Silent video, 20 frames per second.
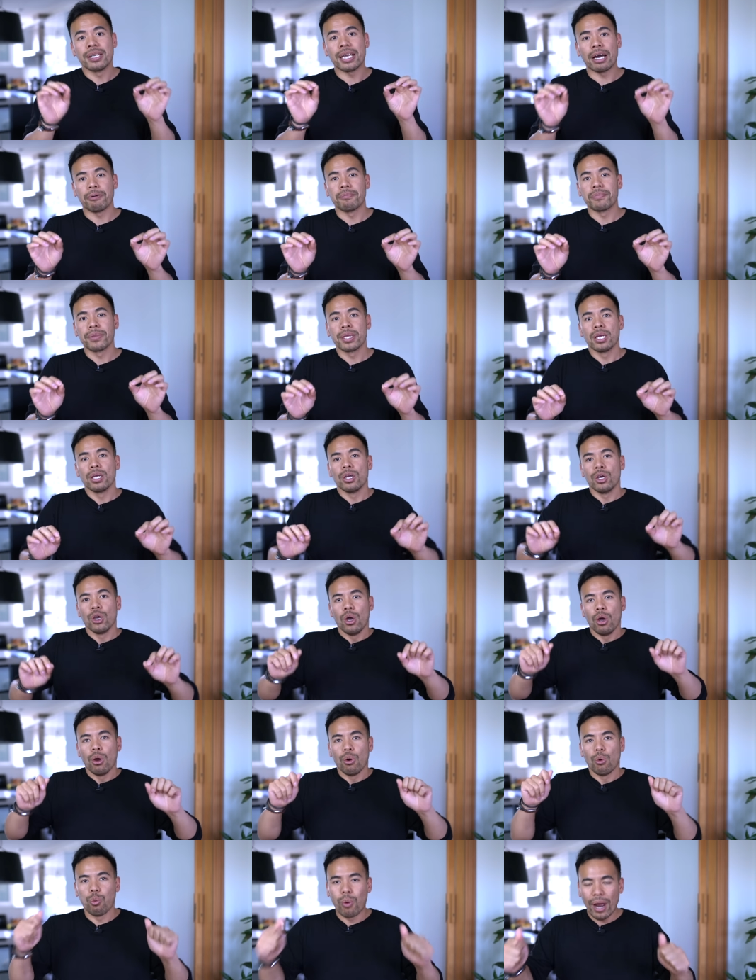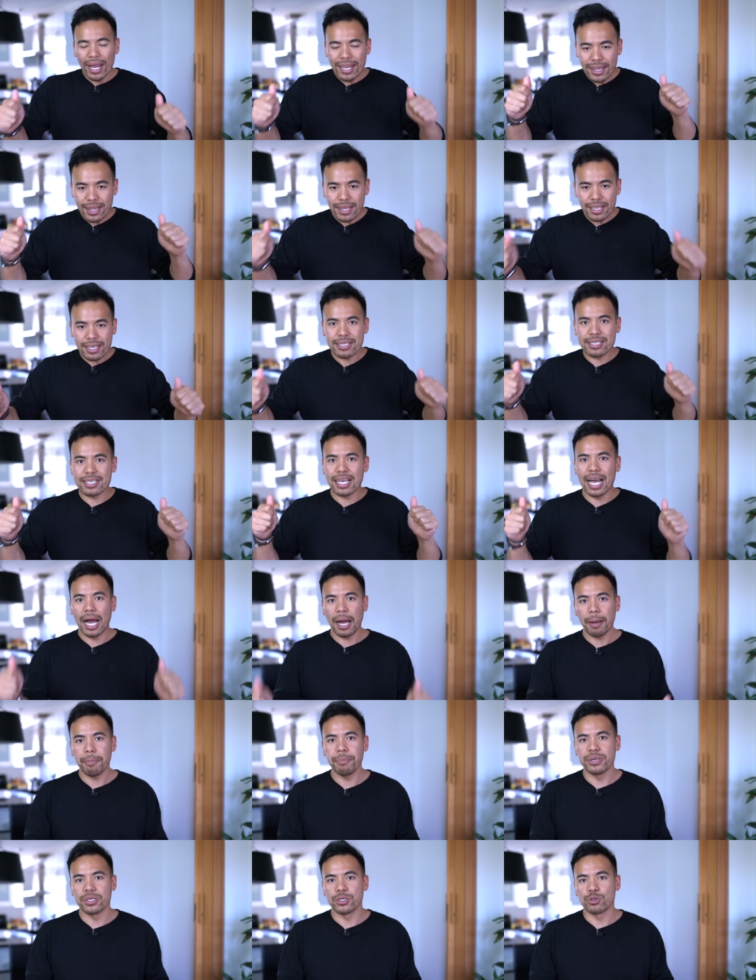Now, when this
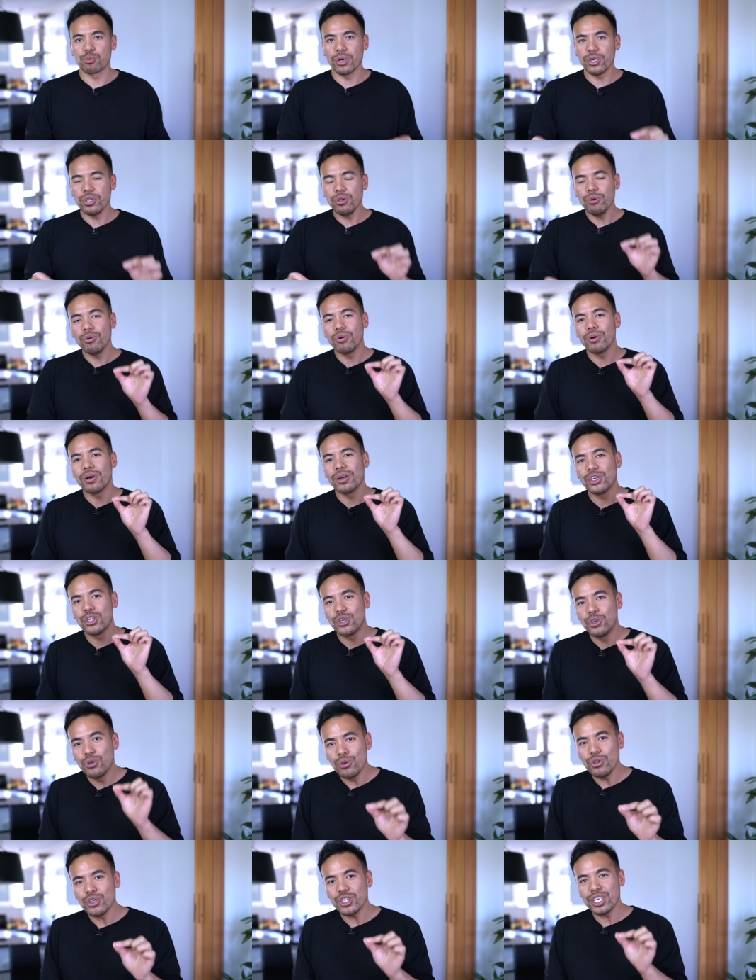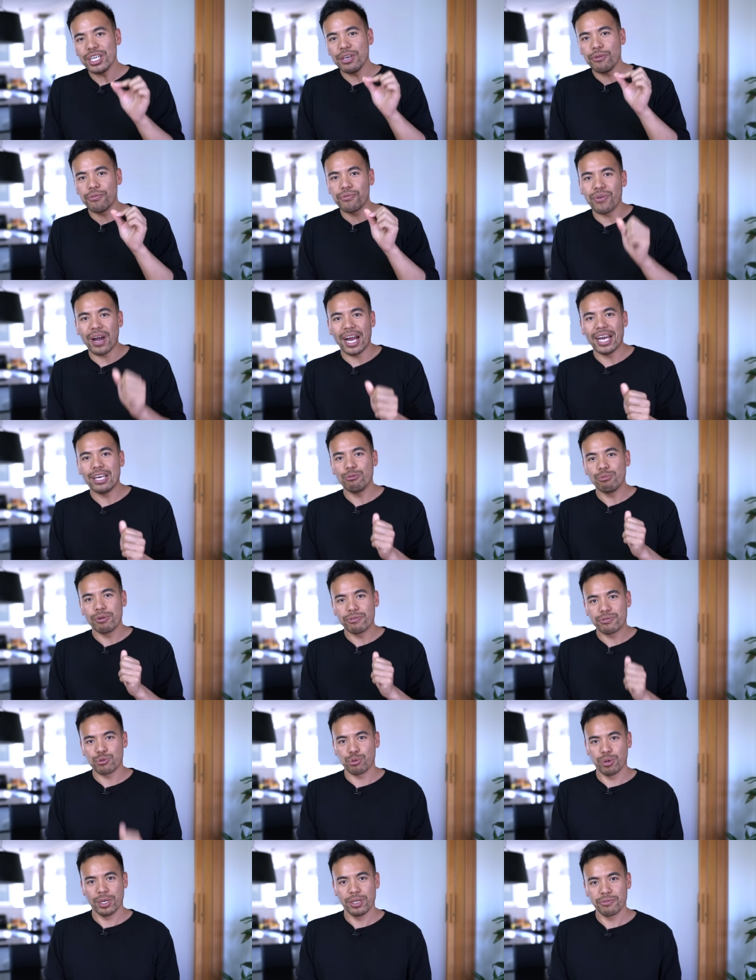happens, what you usually find
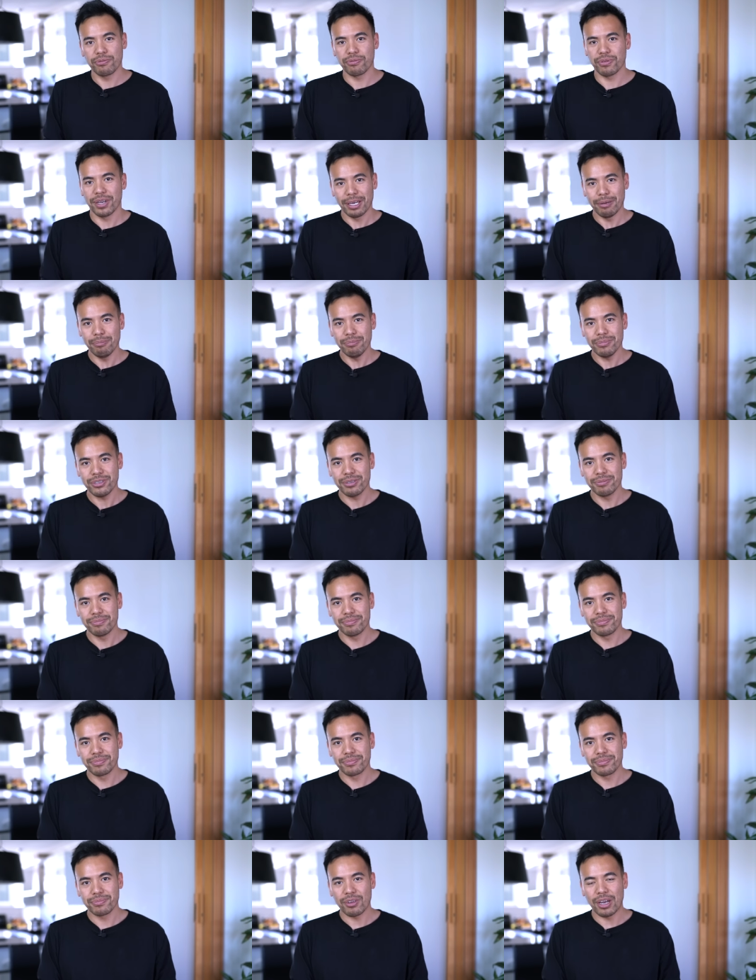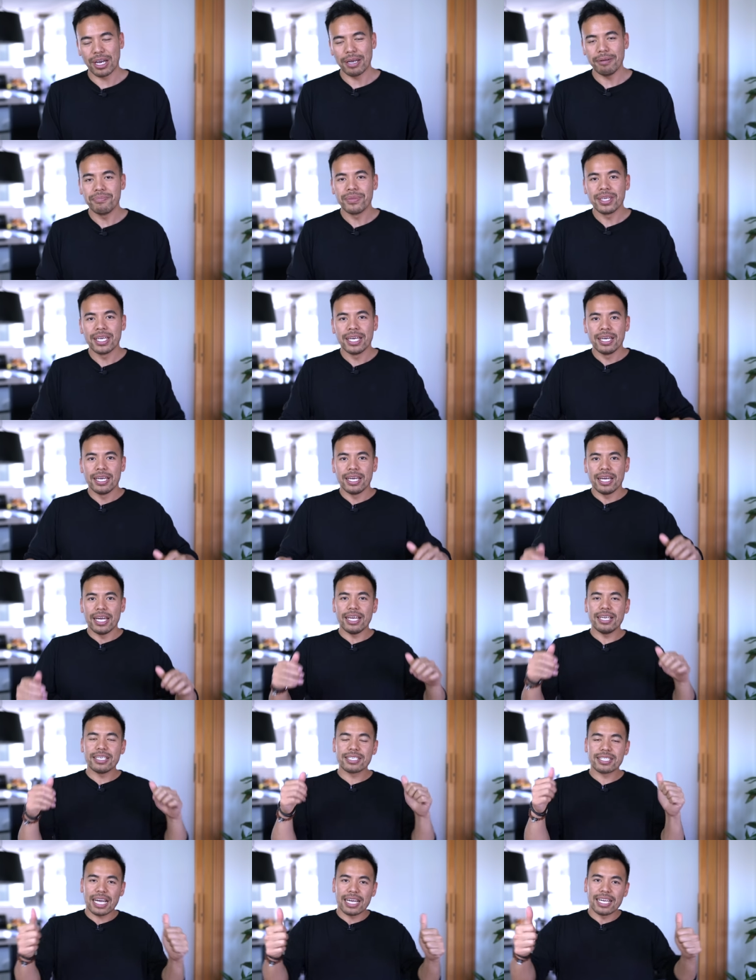with twin flames, right,
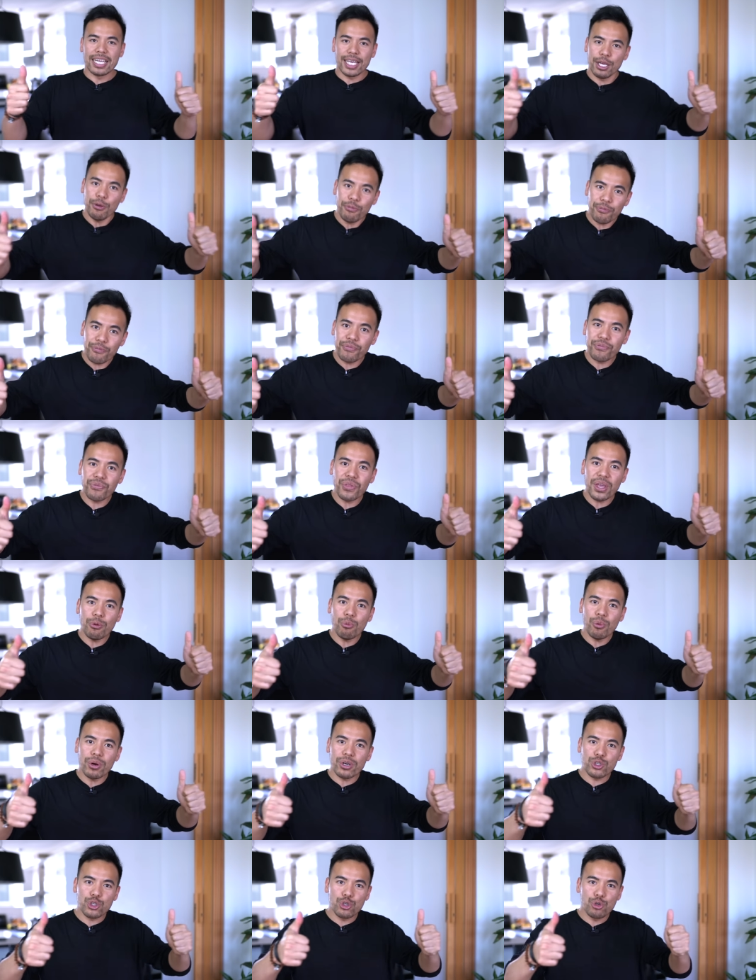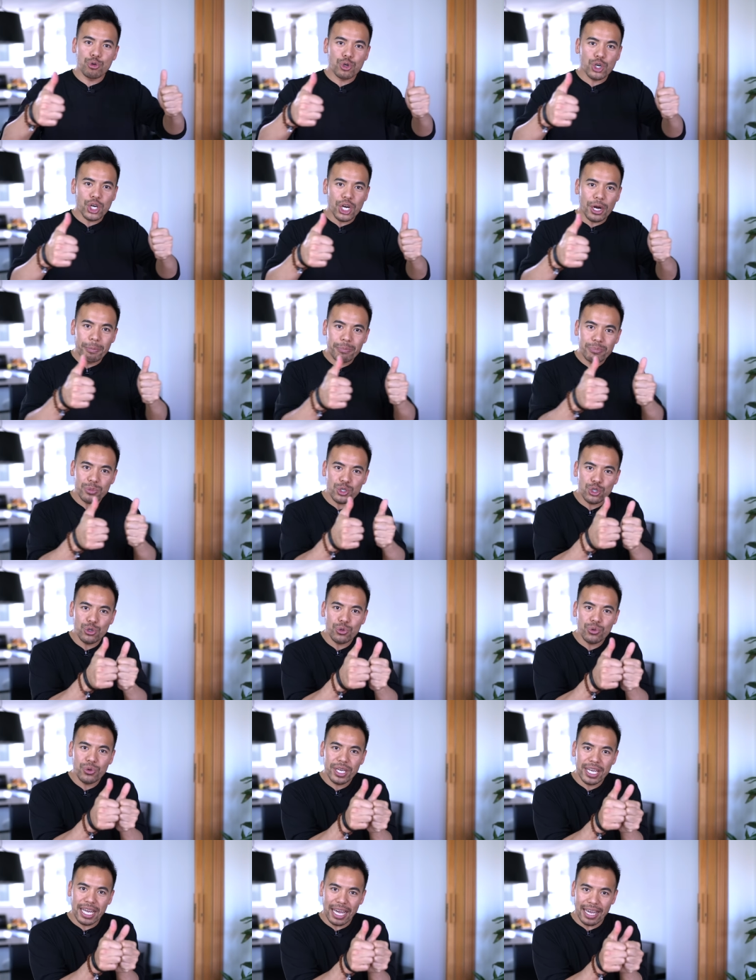is that if they were to come
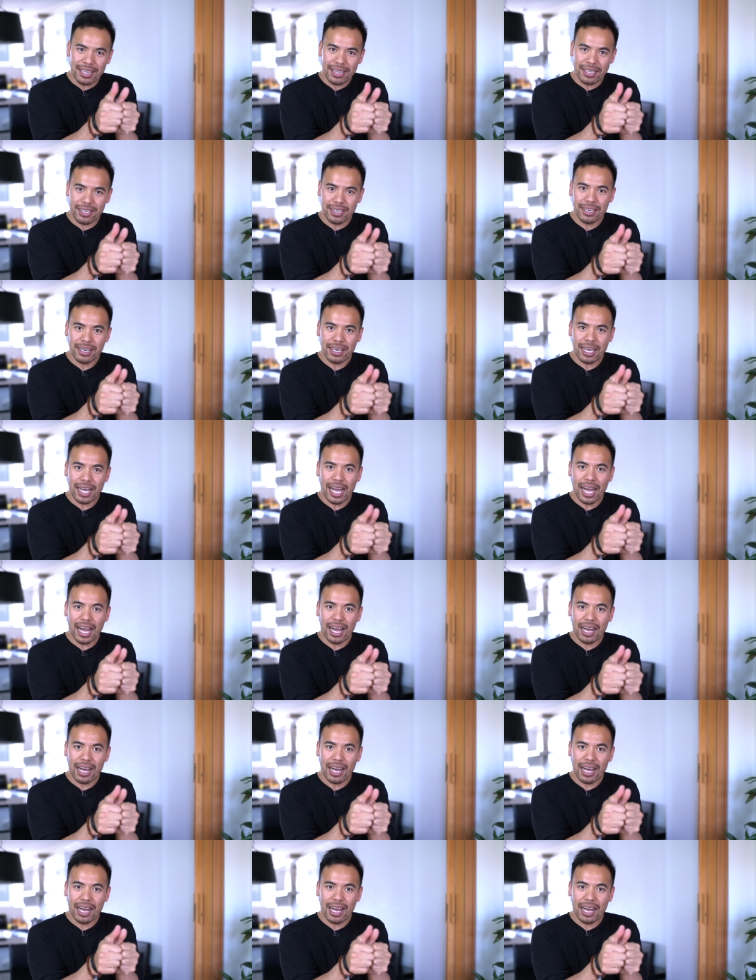together